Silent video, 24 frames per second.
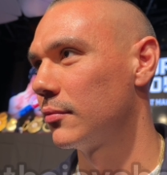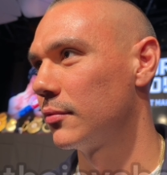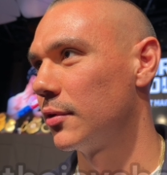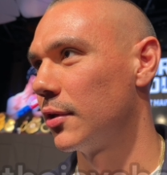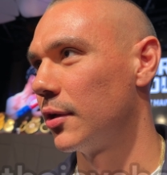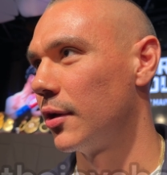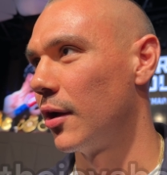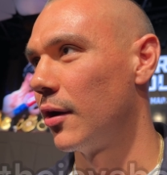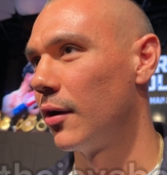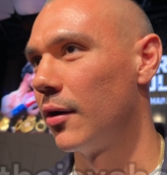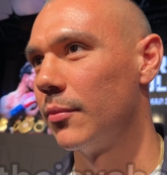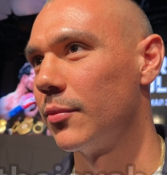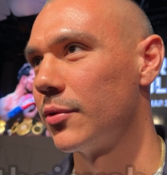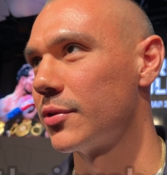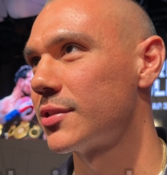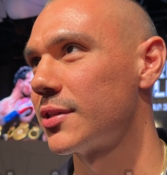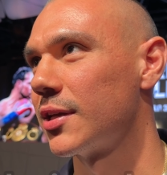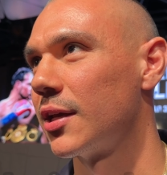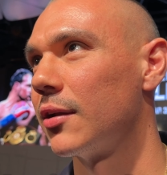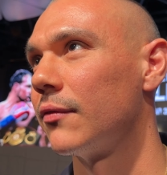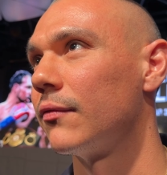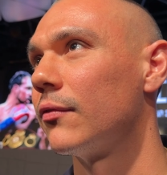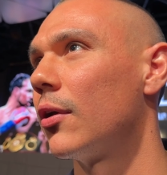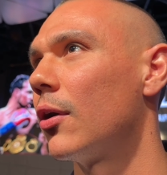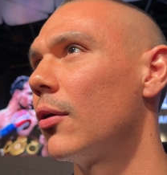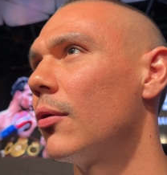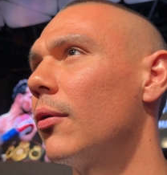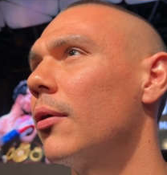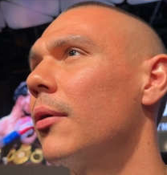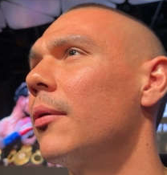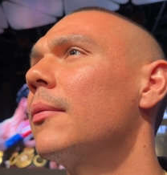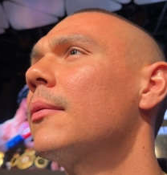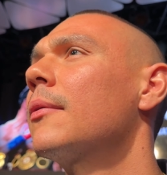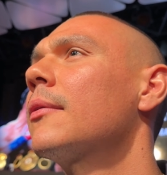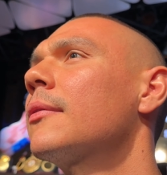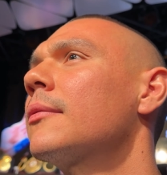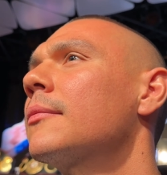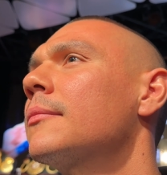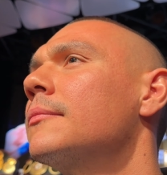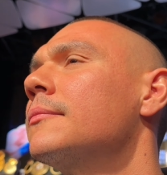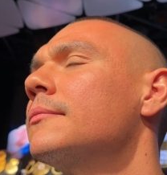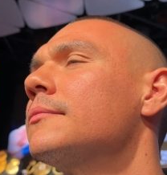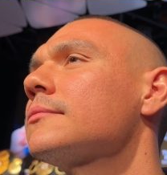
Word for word: You know, I'm not scared of no one. Lubin said you're